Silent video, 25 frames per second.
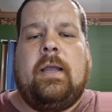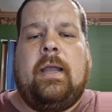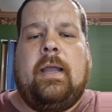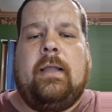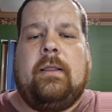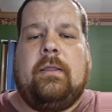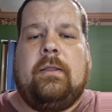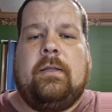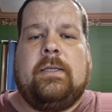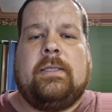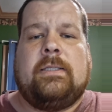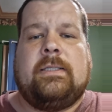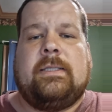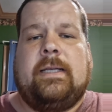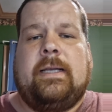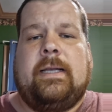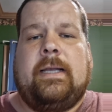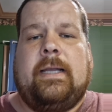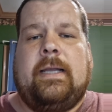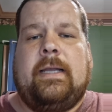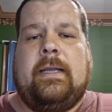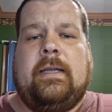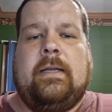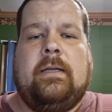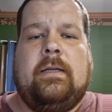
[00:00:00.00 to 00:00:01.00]
And let's
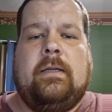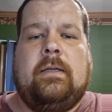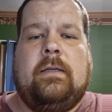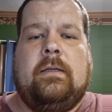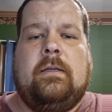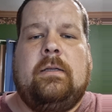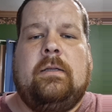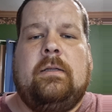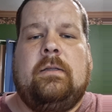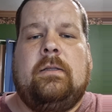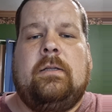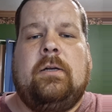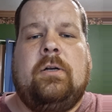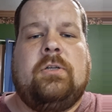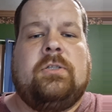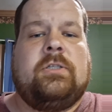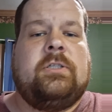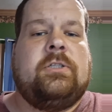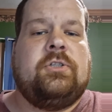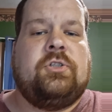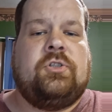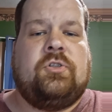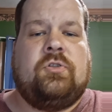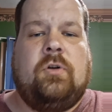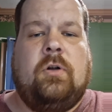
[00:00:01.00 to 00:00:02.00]
say there's
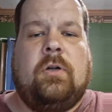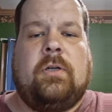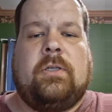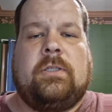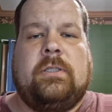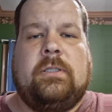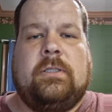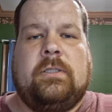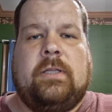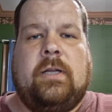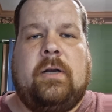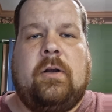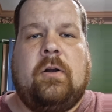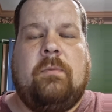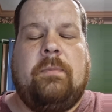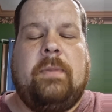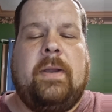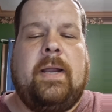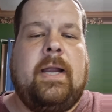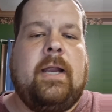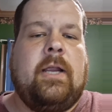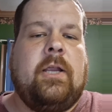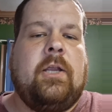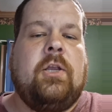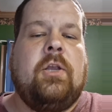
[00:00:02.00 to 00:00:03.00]
instructions that are
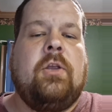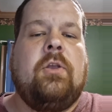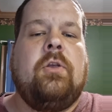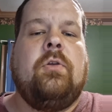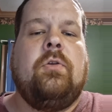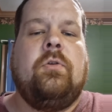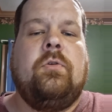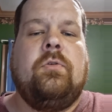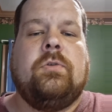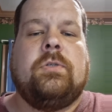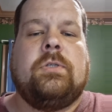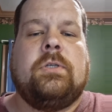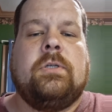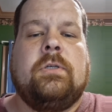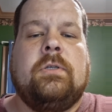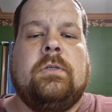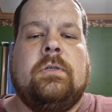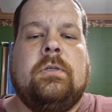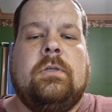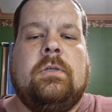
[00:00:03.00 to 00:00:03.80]
being used